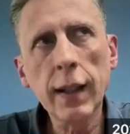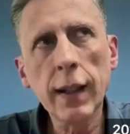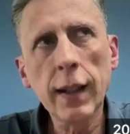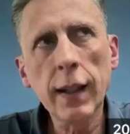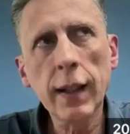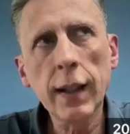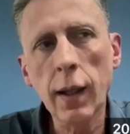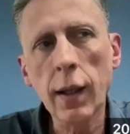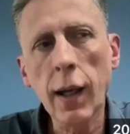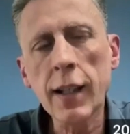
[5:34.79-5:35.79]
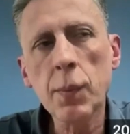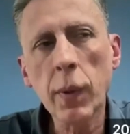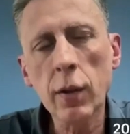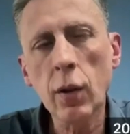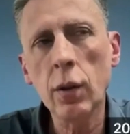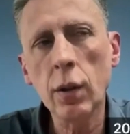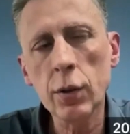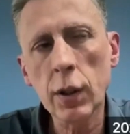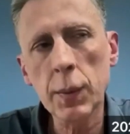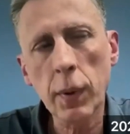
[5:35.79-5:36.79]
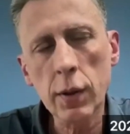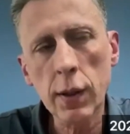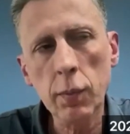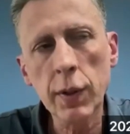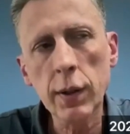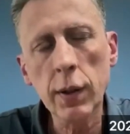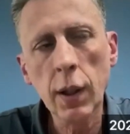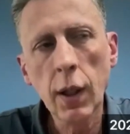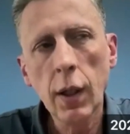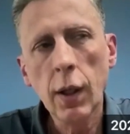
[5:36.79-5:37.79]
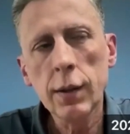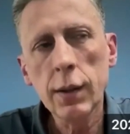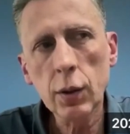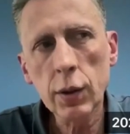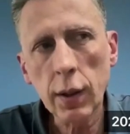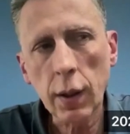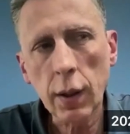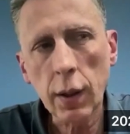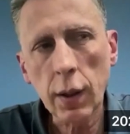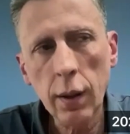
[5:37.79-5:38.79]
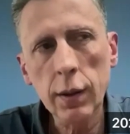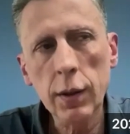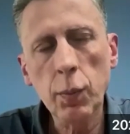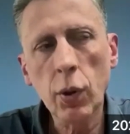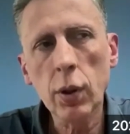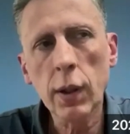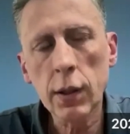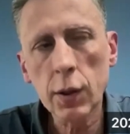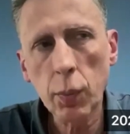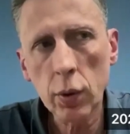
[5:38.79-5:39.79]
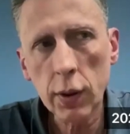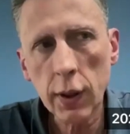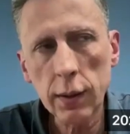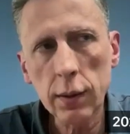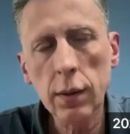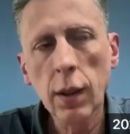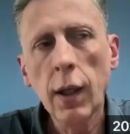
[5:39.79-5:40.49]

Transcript: what I explained or the experience I've been discussing here in this podcast